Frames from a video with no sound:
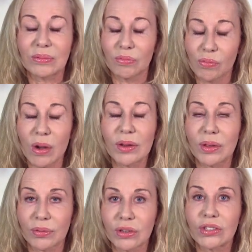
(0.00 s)
one of
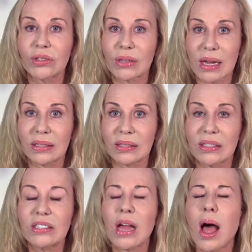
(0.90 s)
the original
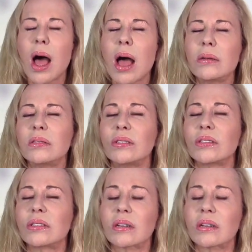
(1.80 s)
guys, tons